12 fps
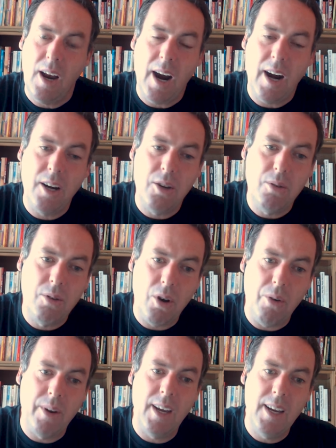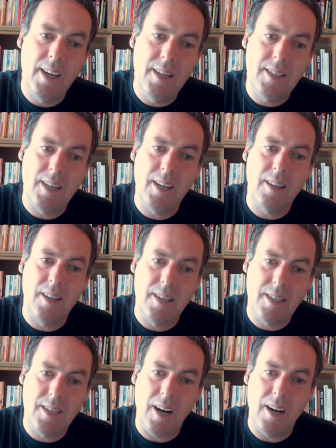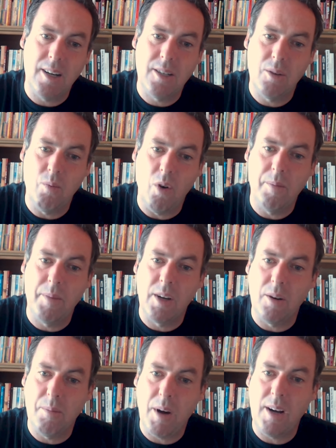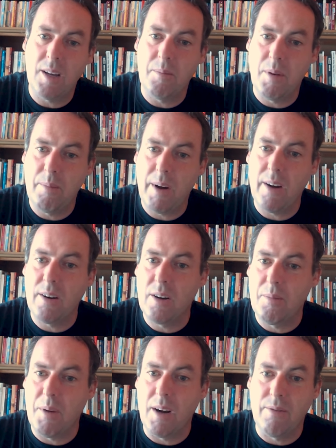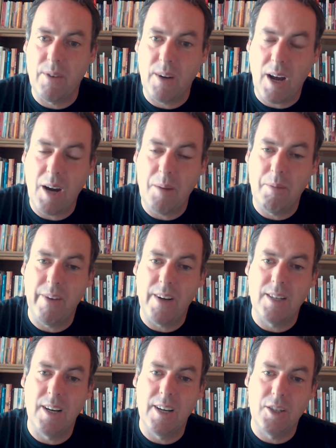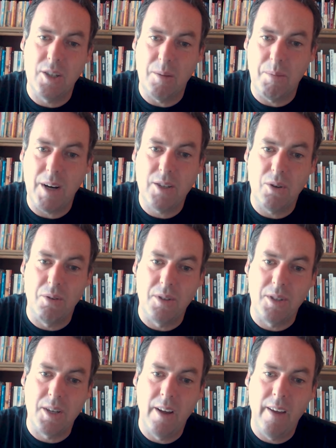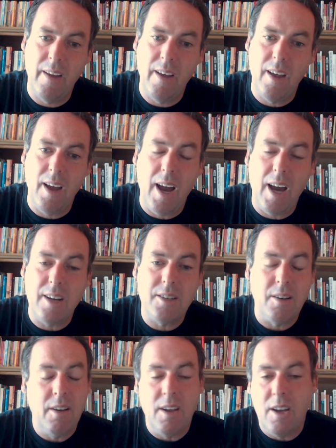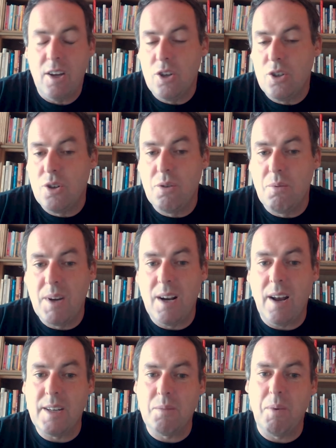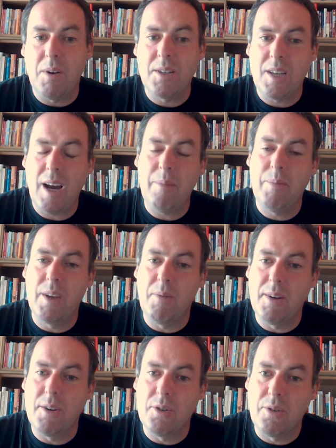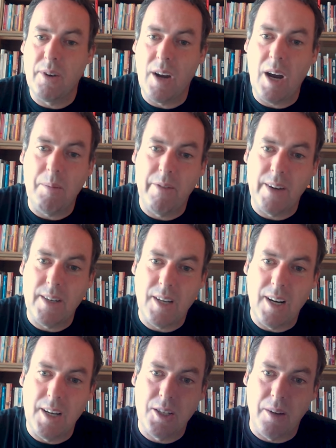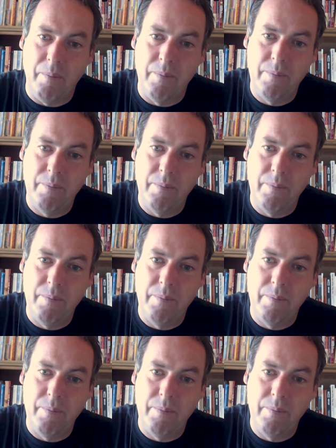Are you going easy at the start and warming your body and preparing your body for the hyperventilation and breath holds? And do you realize what's happening when you're doing hyperventilation?